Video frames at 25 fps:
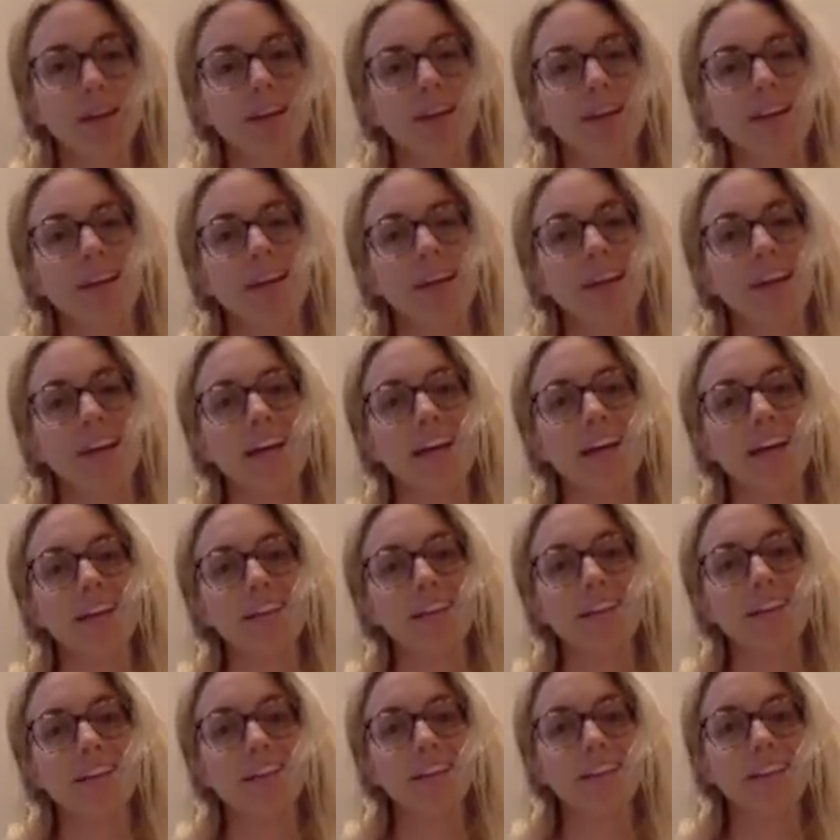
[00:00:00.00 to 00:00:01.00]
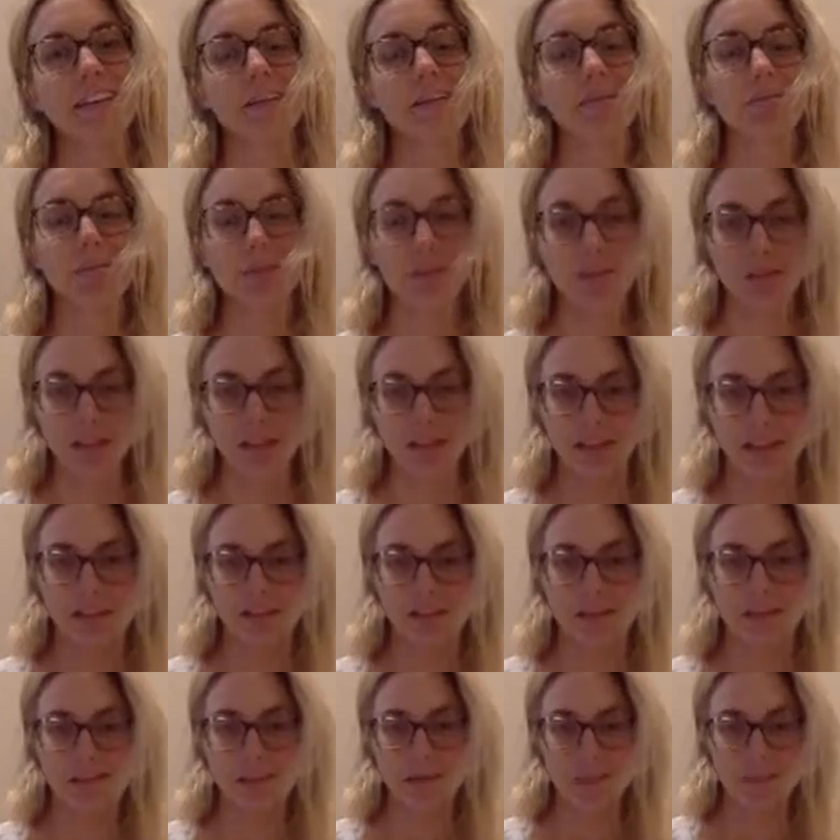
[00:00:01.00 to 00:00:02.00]
can it really
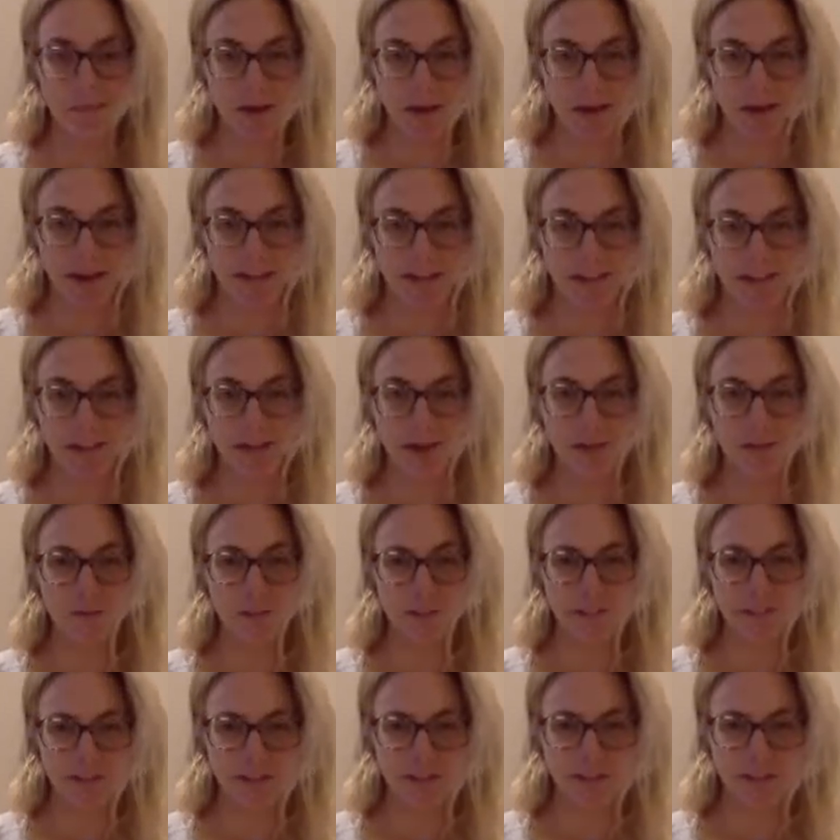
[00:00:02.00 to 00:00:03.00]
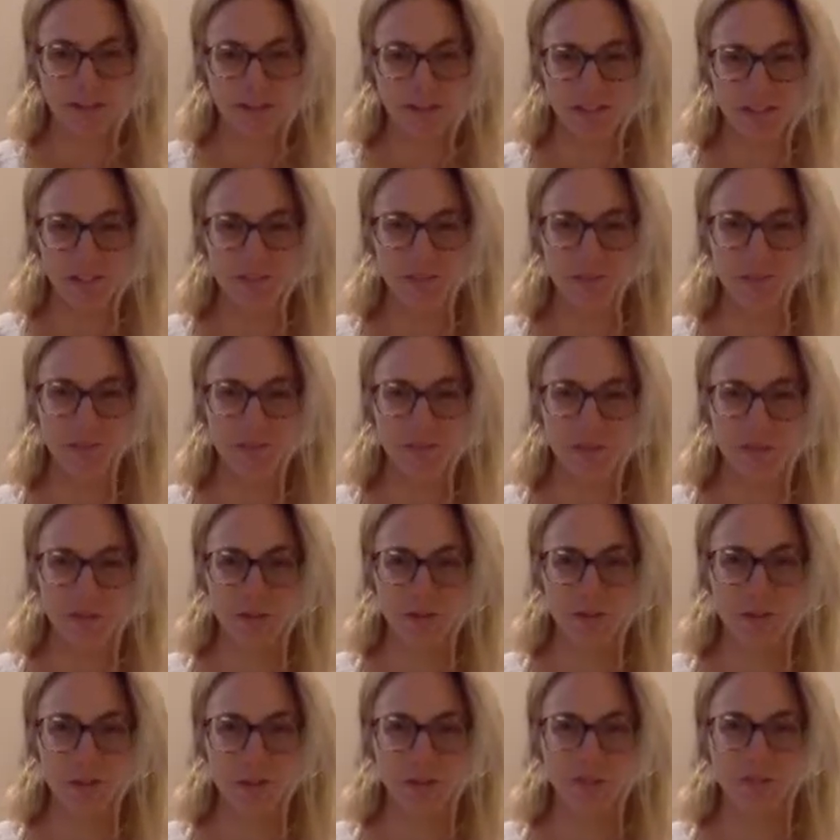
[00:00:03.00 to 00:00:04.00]
impact how we see ourselves and view
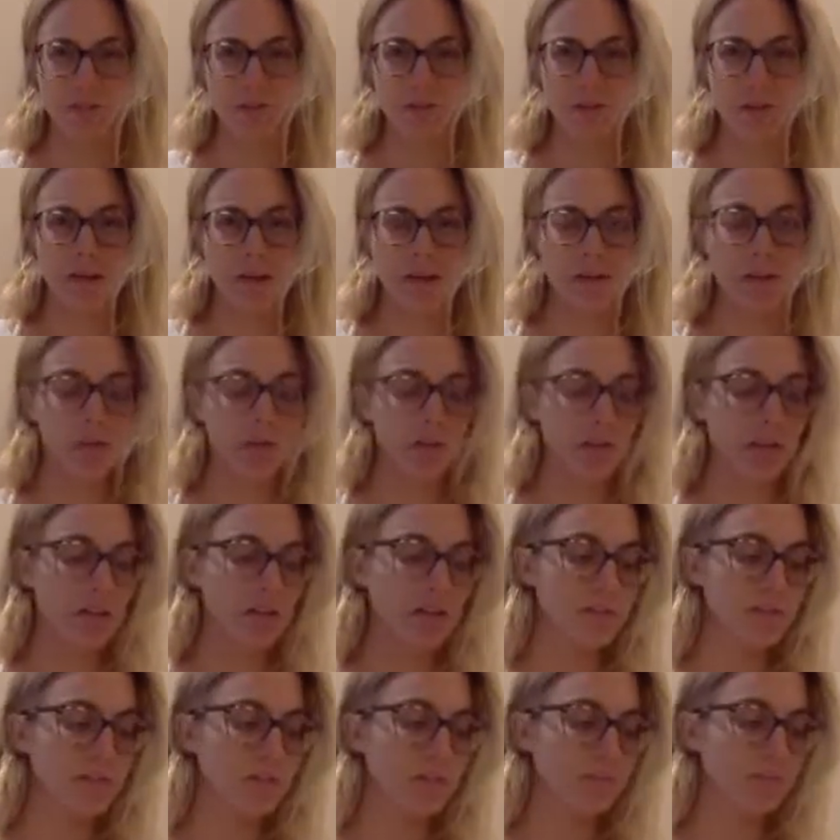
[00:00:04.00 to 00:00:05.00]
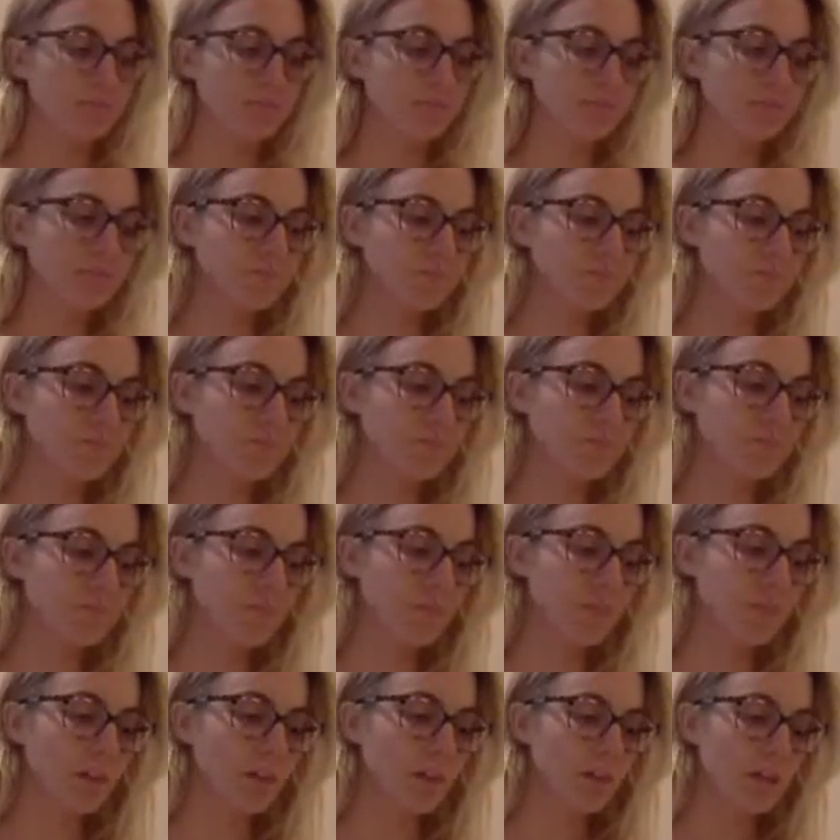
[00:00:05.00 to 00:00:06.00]
ourselves and manage our lives.
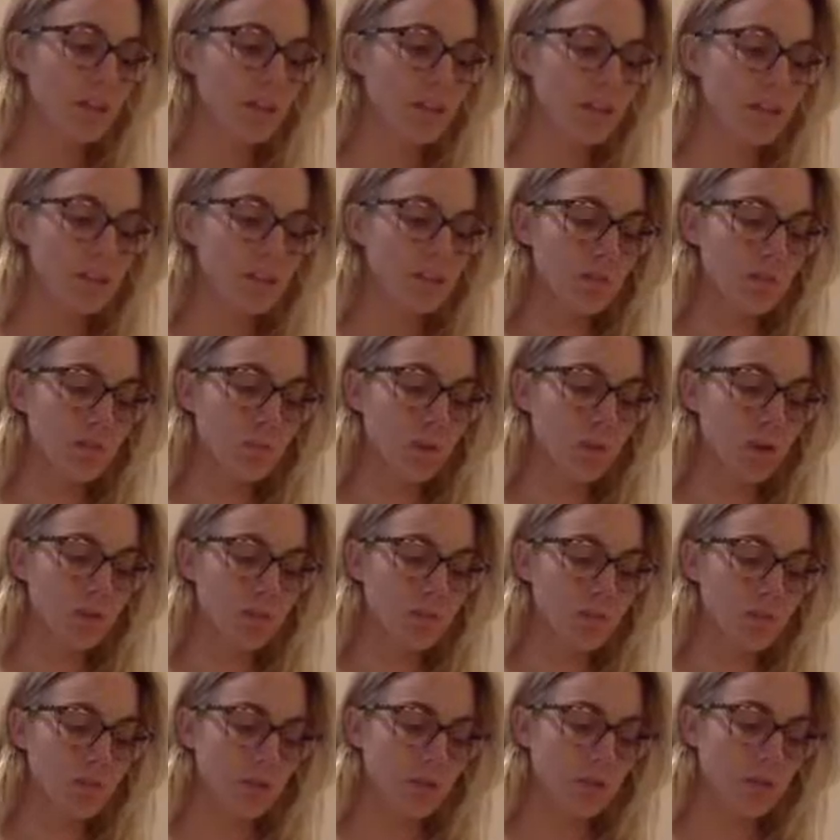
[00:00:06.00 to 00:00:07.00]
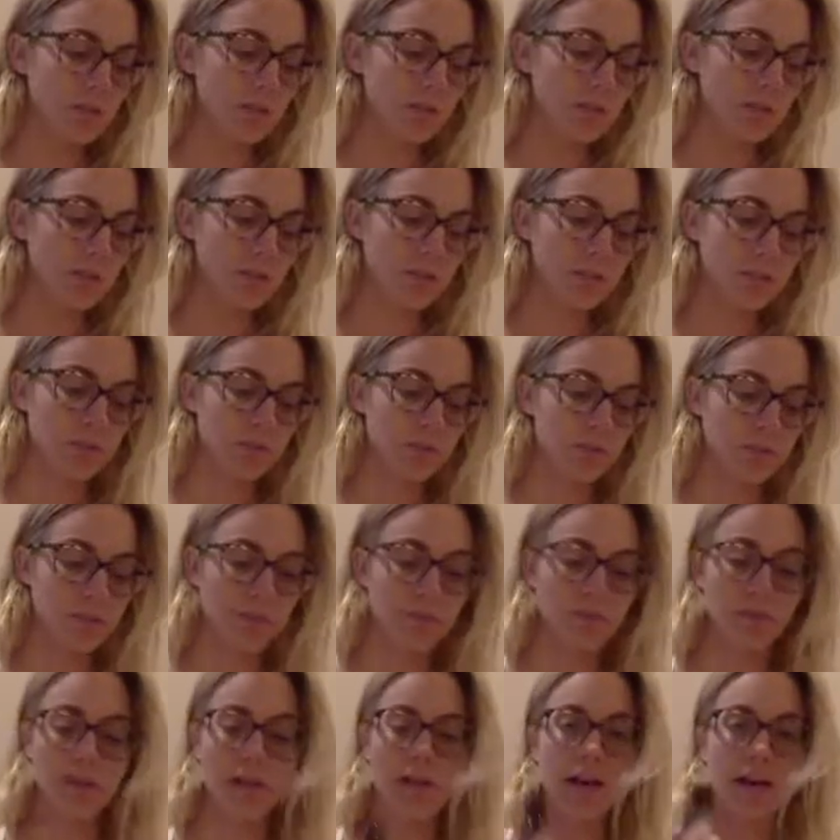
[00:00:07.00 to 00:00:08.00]
So one of the oils that I'm using
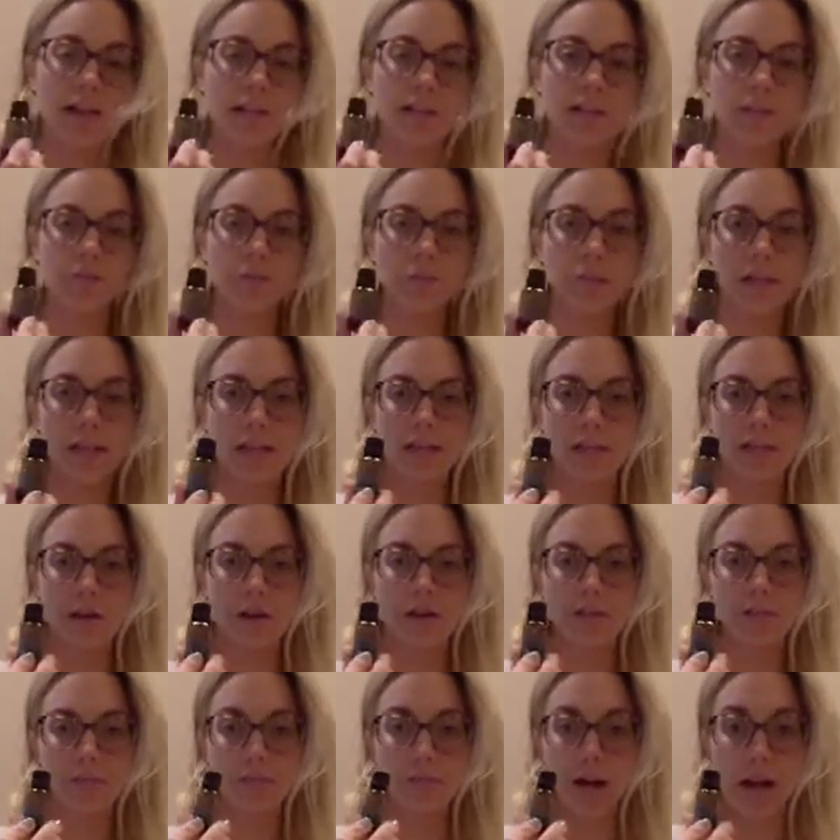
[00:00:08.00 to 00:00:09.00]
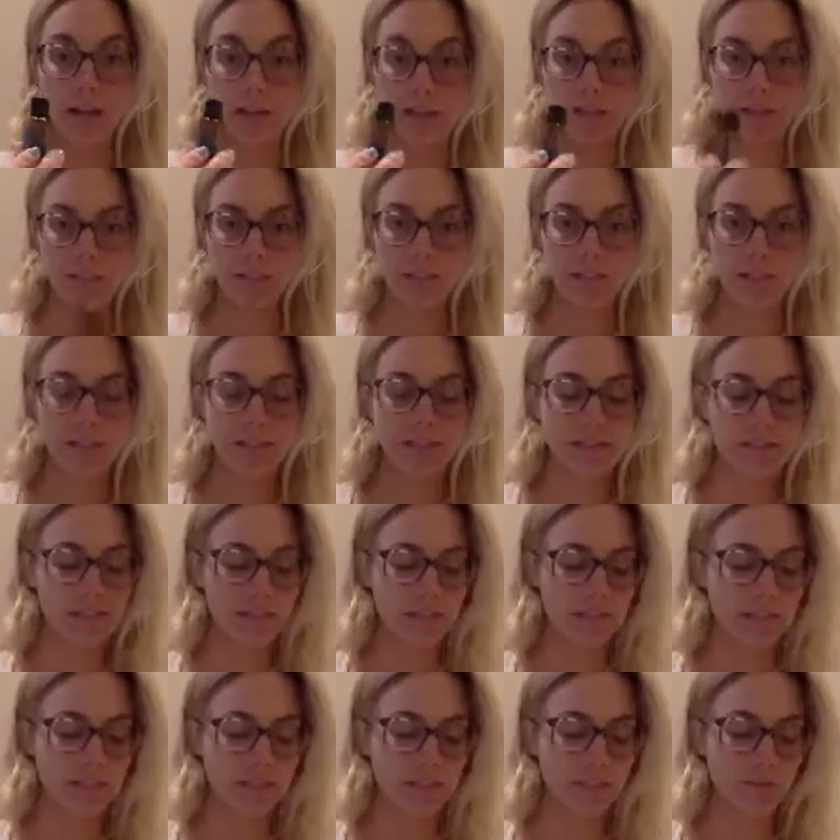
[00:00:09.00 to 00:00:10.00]
for that is a blend called Balance.
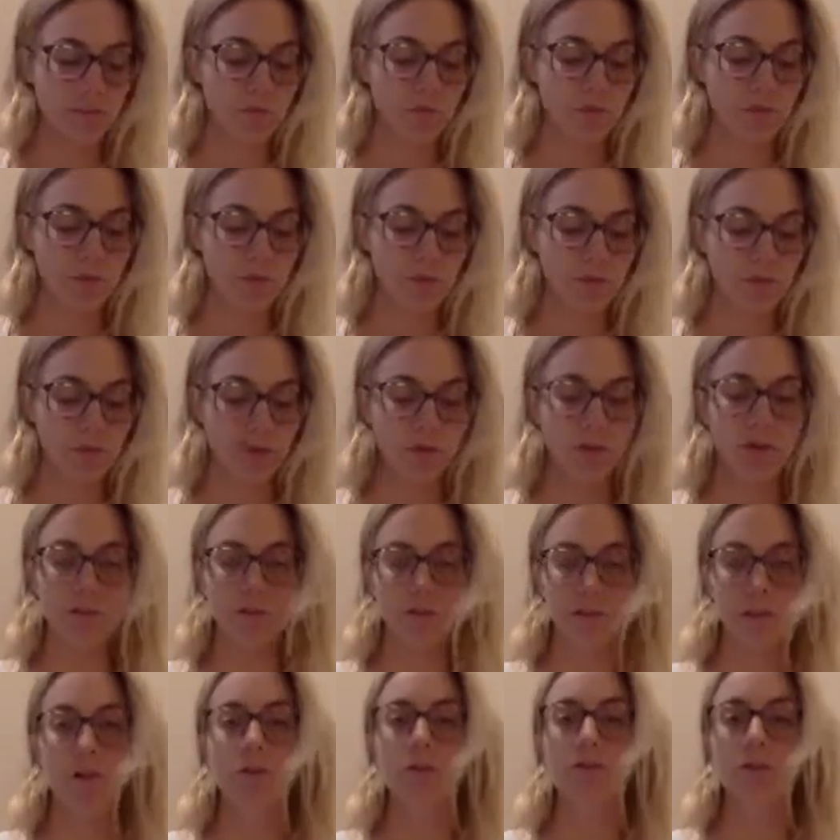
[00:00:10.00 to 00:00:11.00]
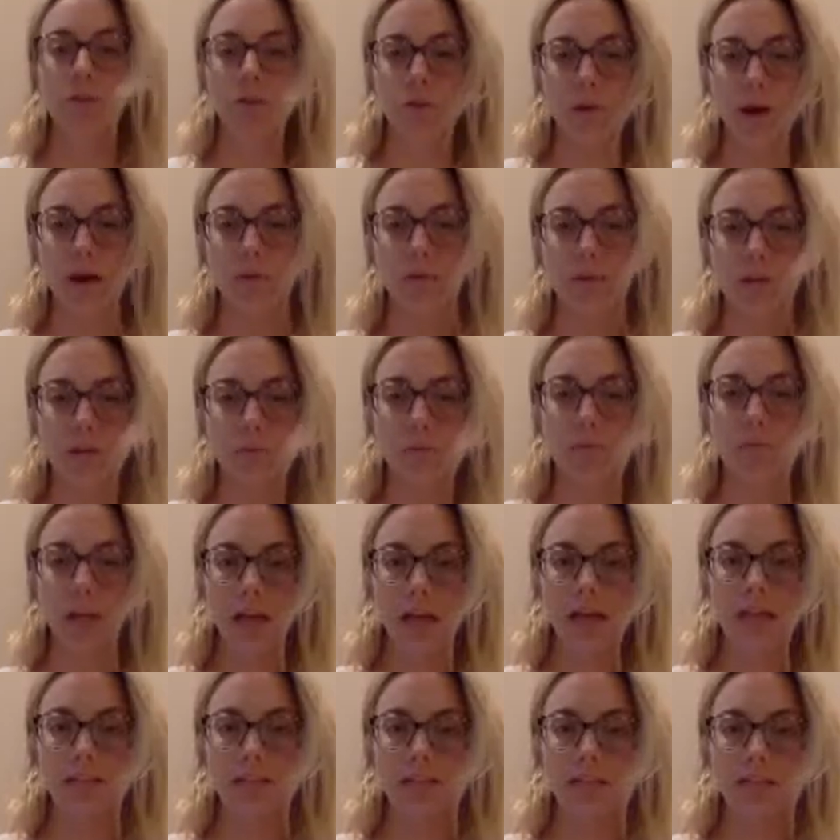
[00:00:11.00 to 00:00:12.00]
It's called the Grounding
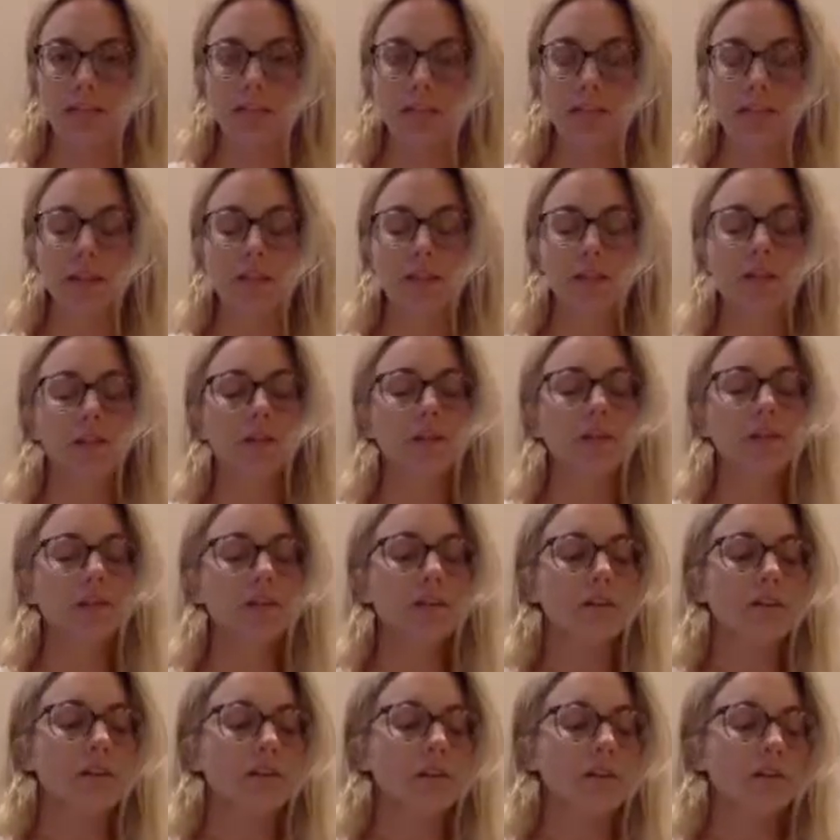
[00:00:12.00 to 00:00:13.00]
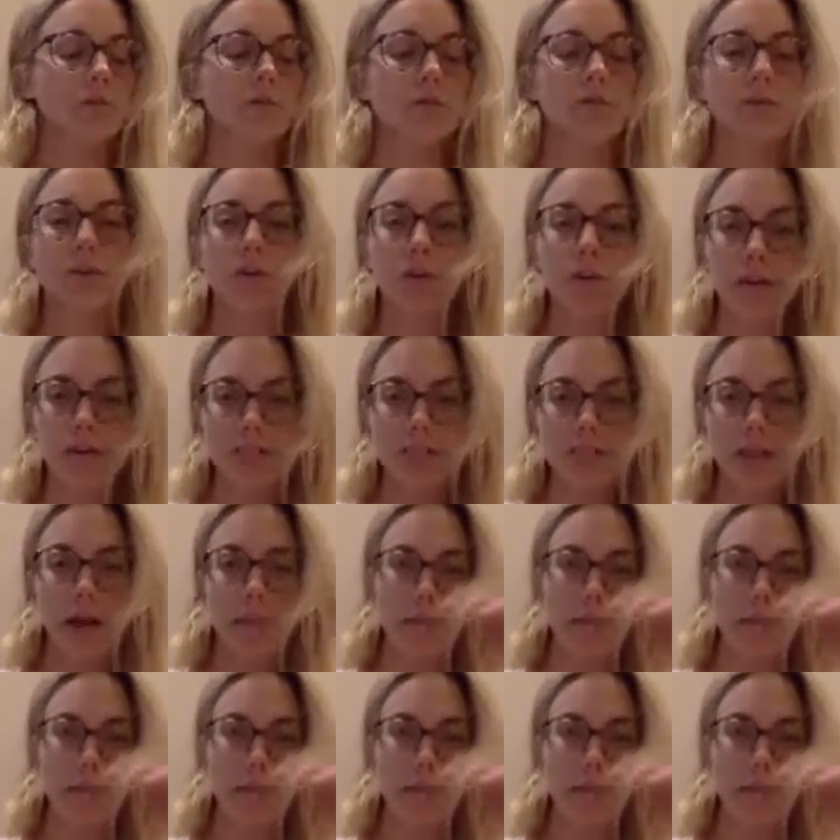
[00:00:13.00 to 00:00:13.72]
Blend. So if you're in a time